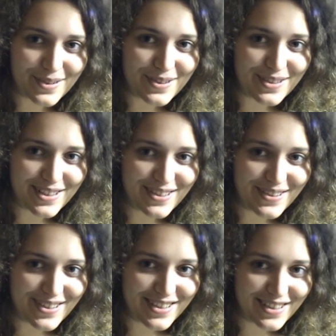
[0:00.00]
so,
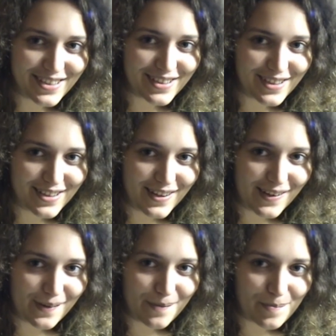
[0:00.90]
uh, who inspires you
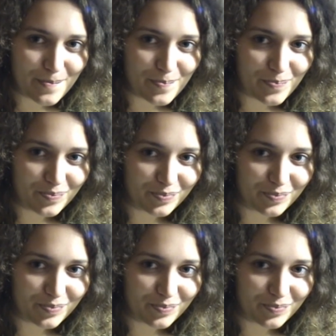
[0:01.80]
with your work?